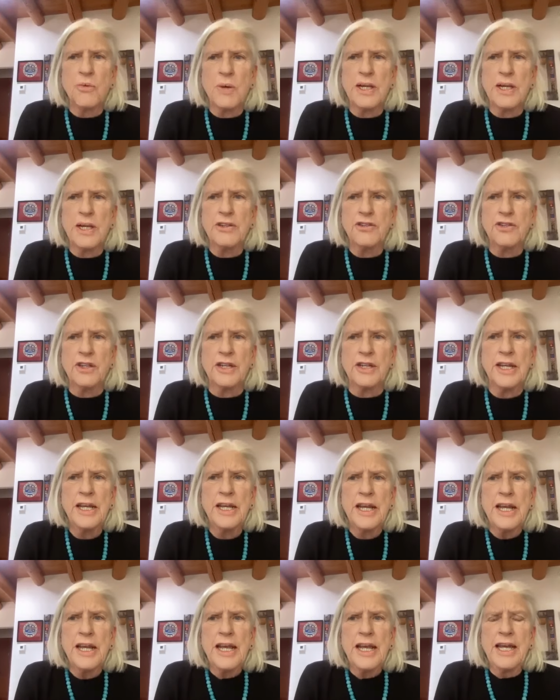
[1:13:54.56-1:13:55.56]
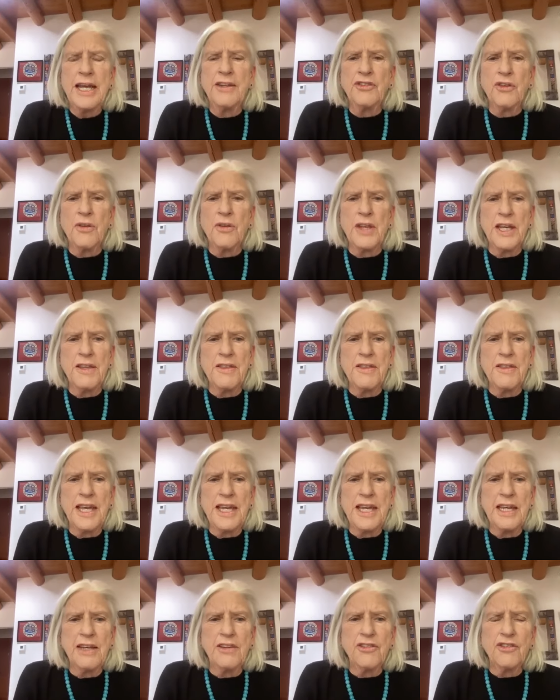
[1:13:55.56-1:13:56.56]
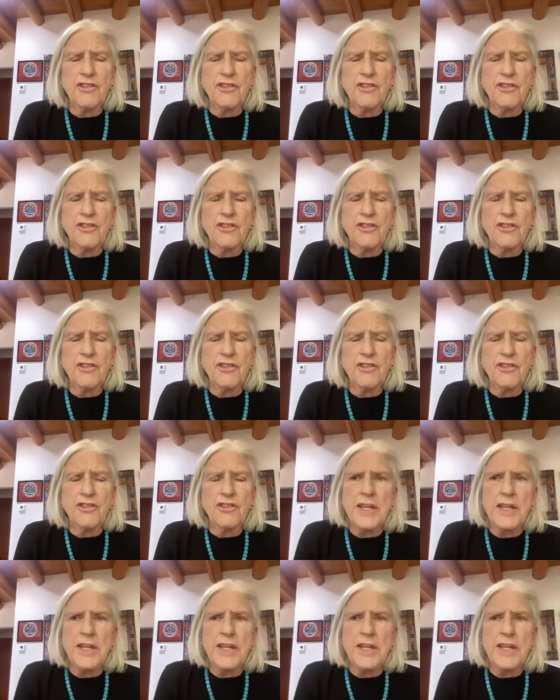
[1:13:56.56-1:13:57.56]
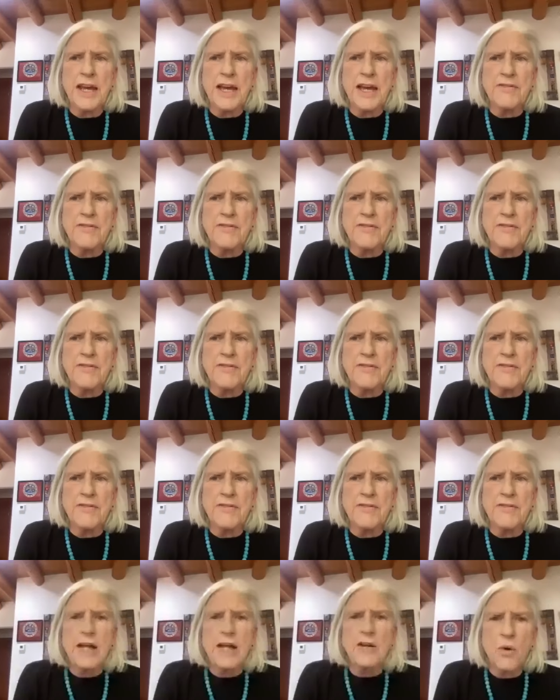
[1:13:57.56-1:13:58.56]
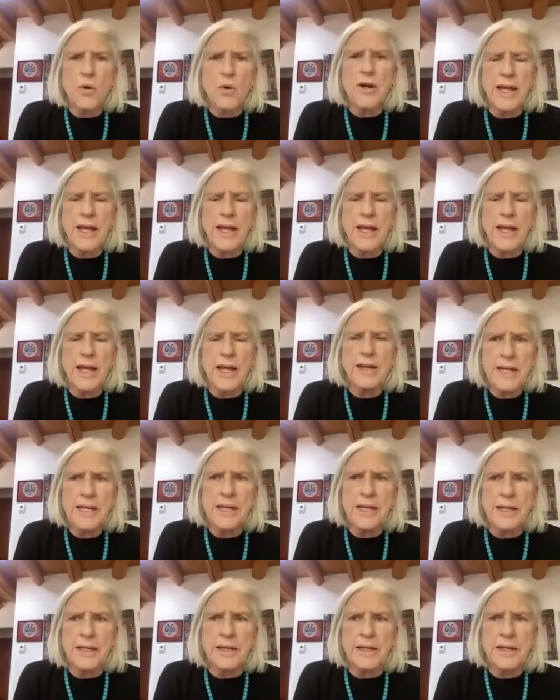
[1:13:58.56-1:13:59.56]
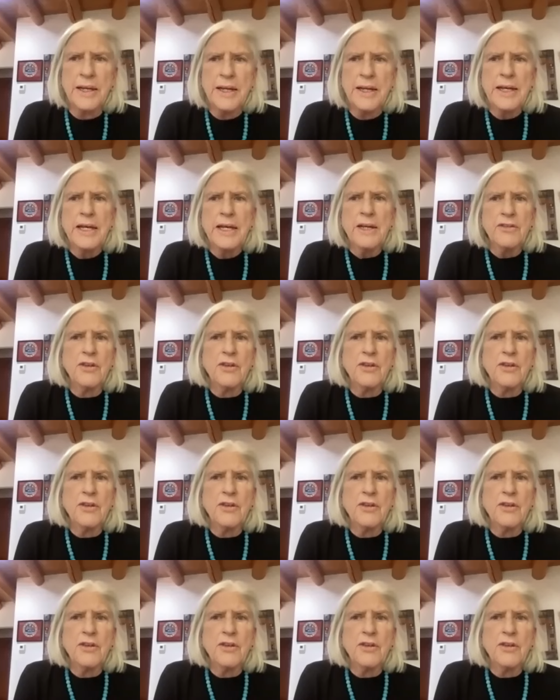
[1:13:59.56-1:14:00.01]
And so they excluded a lot of the evidence that the trial court had admitted.